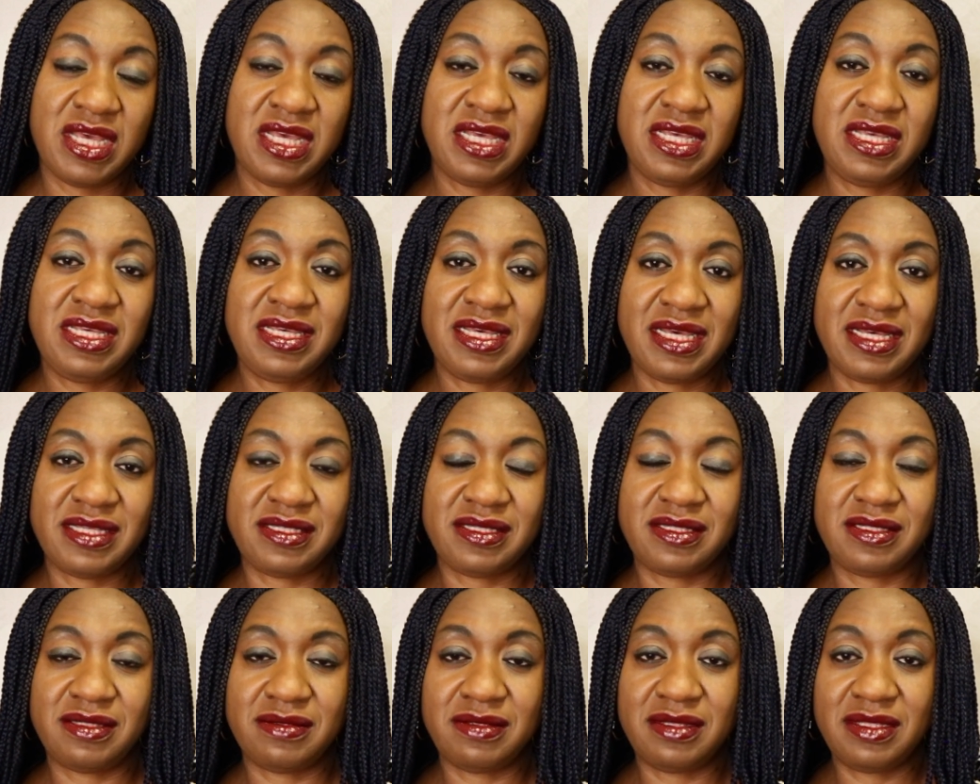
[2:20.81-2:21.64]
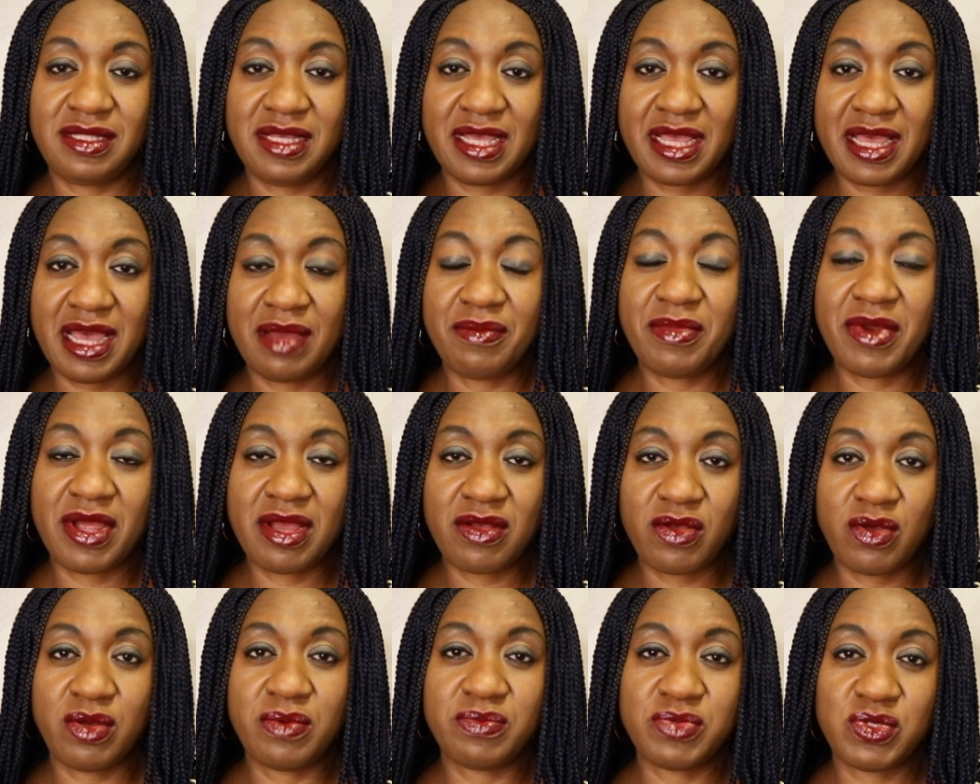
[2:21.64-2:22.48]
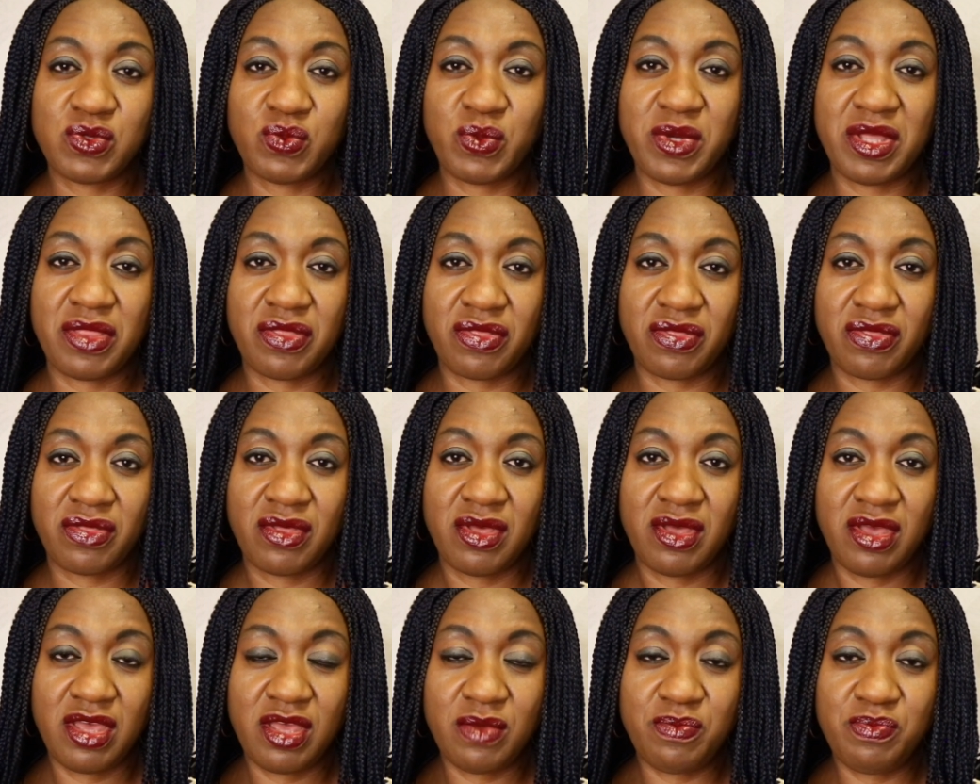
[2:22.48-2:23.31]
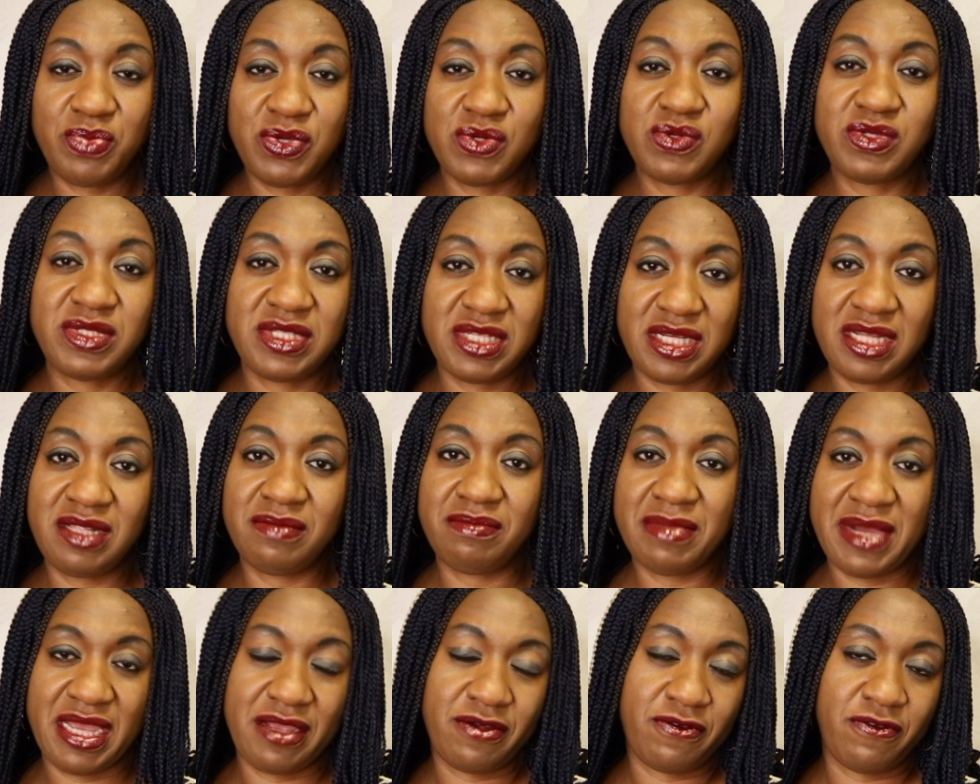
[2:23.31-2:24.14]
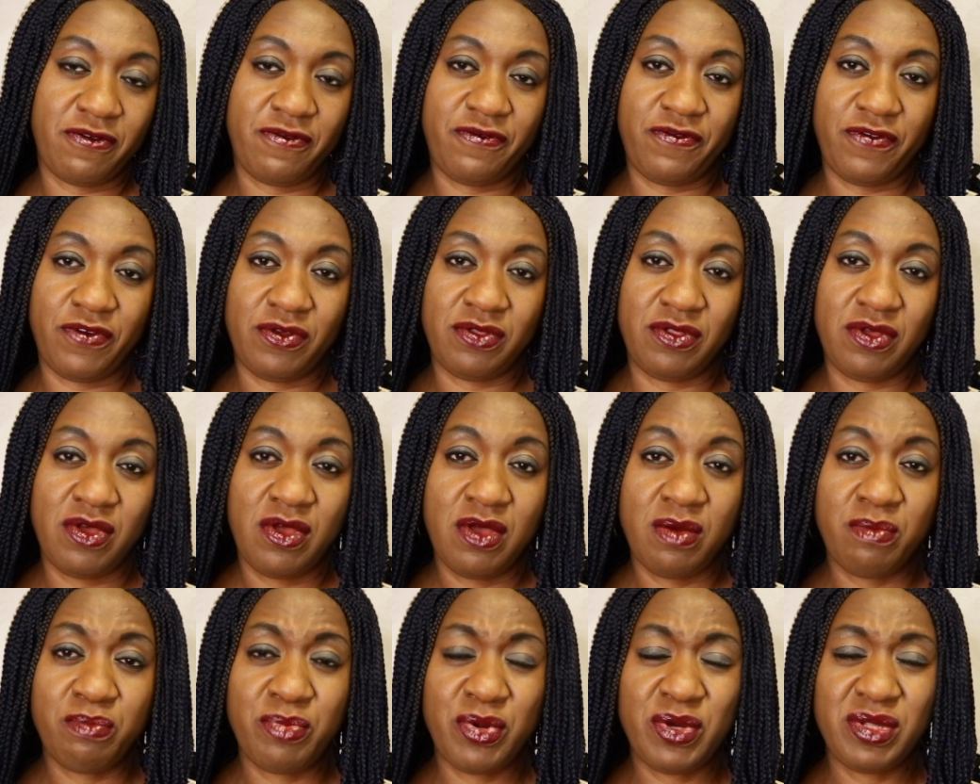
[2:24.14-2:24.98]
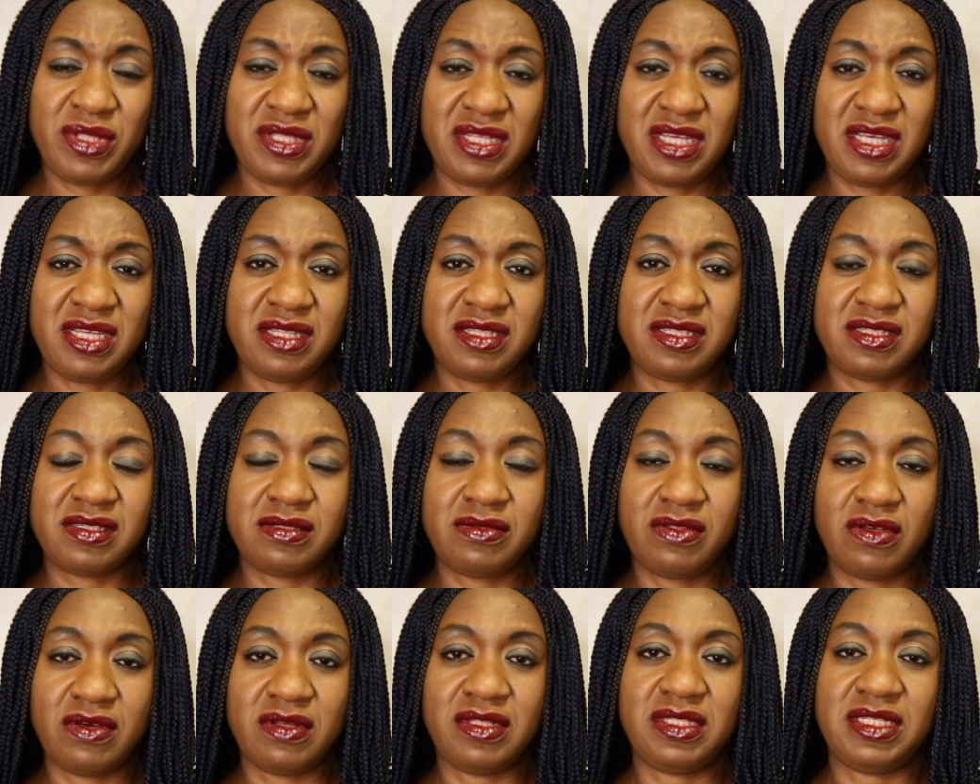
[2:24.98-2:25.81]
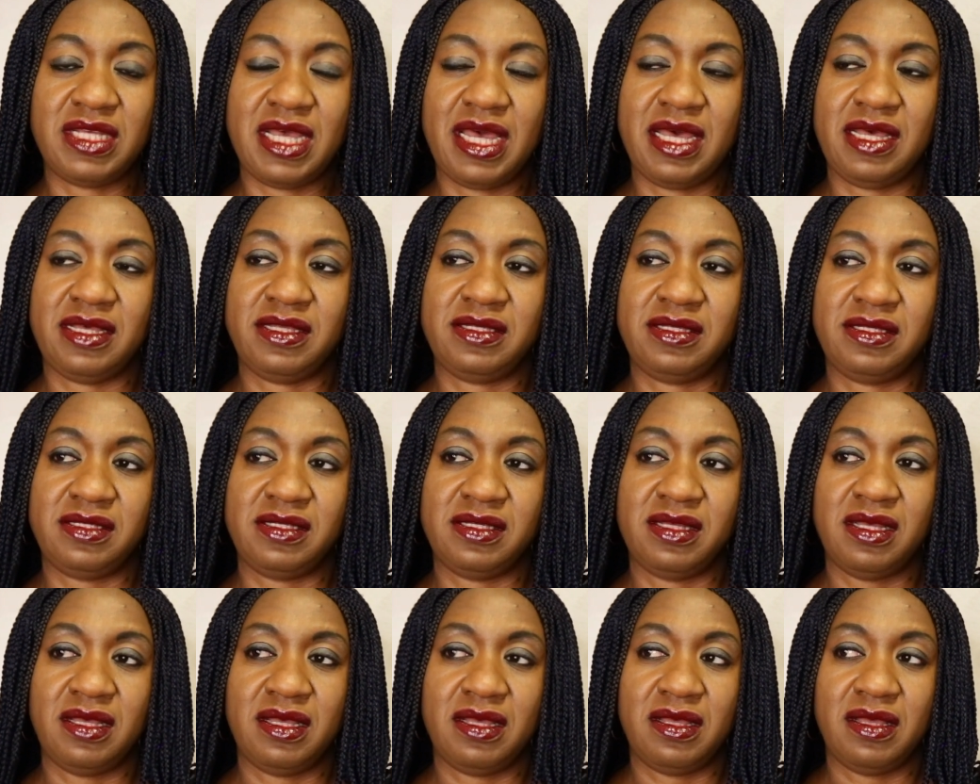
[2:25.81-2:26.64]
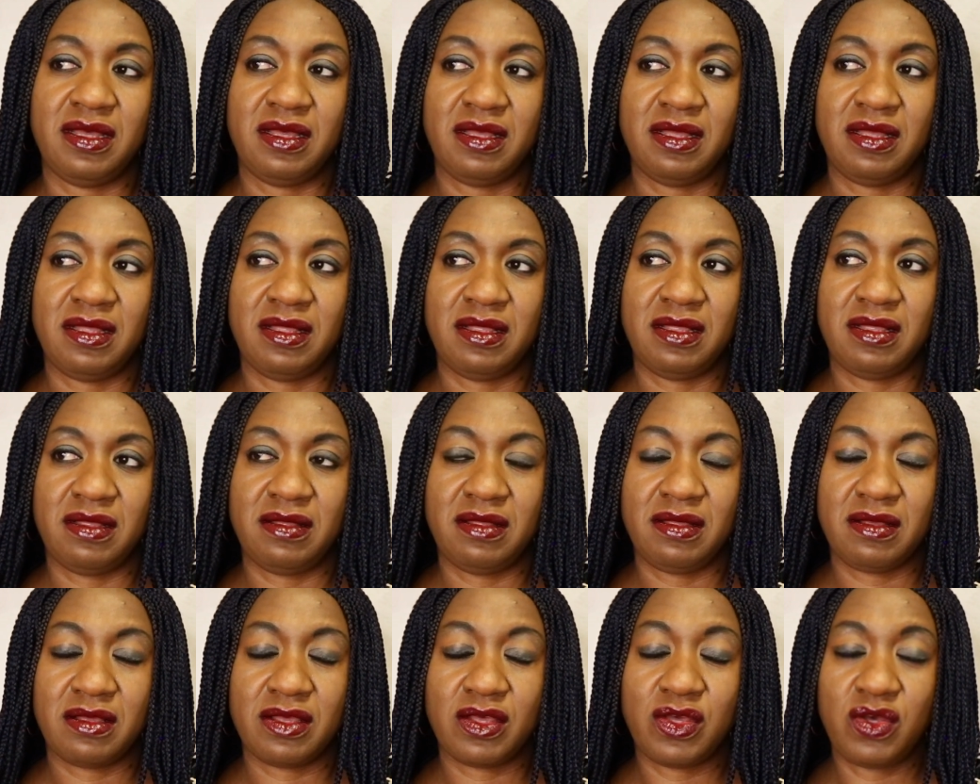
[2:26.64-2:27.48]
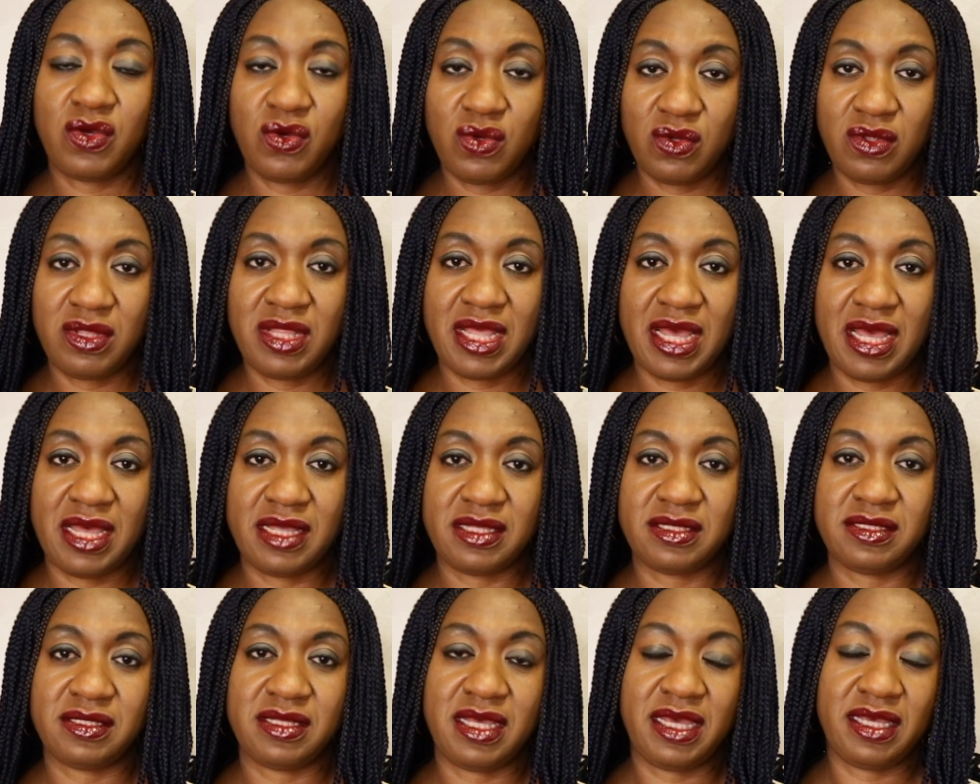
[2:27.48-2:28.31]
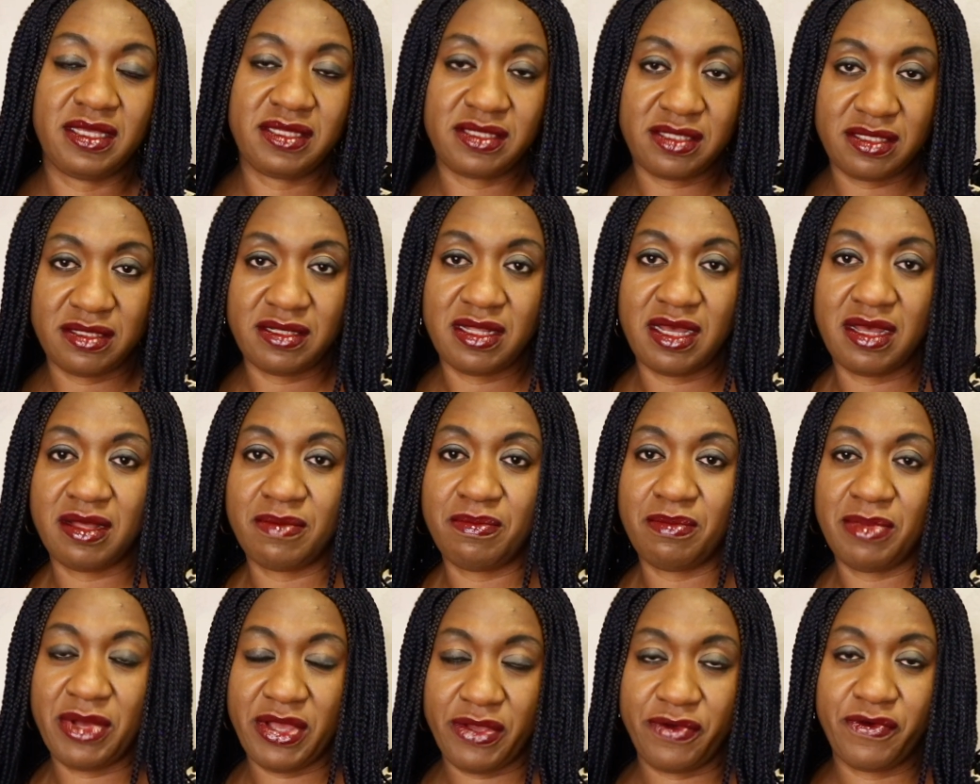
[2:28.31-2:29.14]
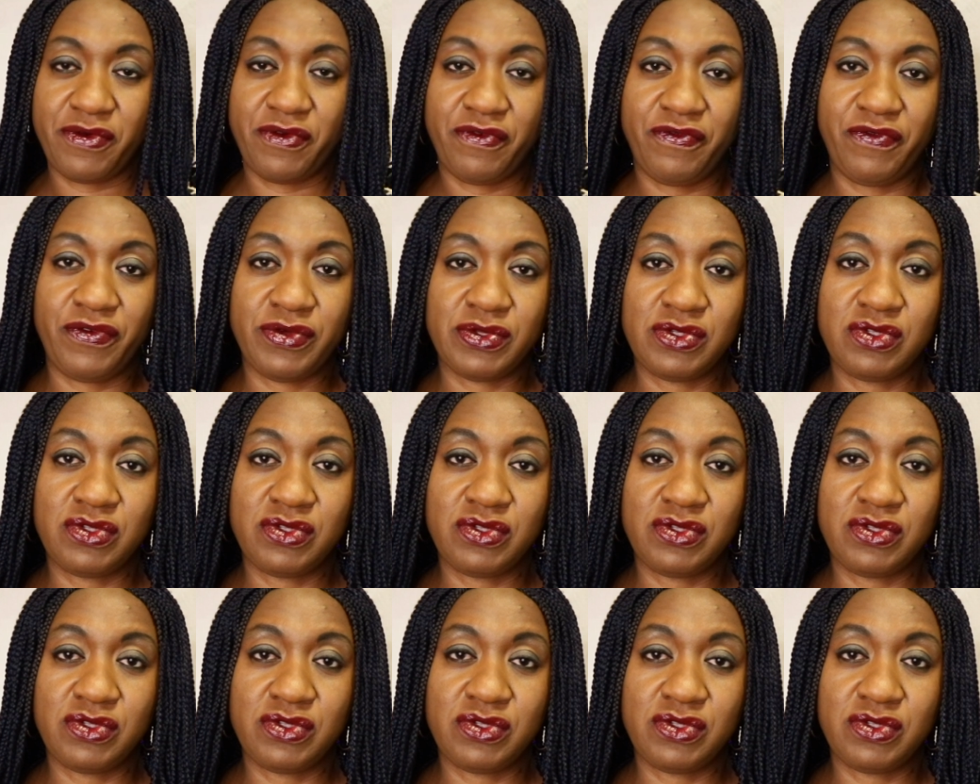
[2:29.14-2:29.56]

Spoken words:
Yes, the camera comes with a built-in microphone, but it's not as good as external microphone.